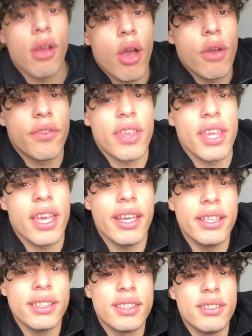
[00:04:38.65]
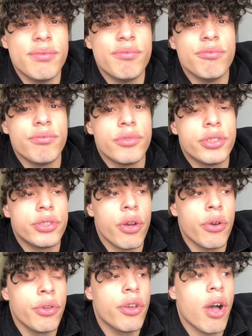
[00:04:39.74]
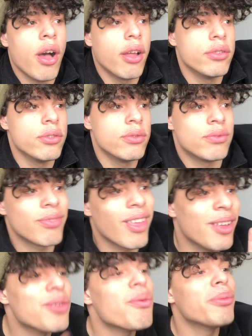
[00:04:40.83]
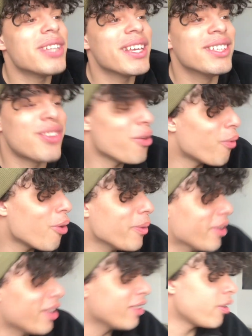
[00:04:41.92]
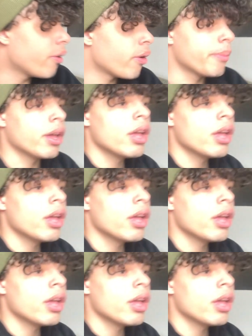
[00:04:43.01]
over the years. So you can't. So what I'm saying is, don't quote me on it. Don't quote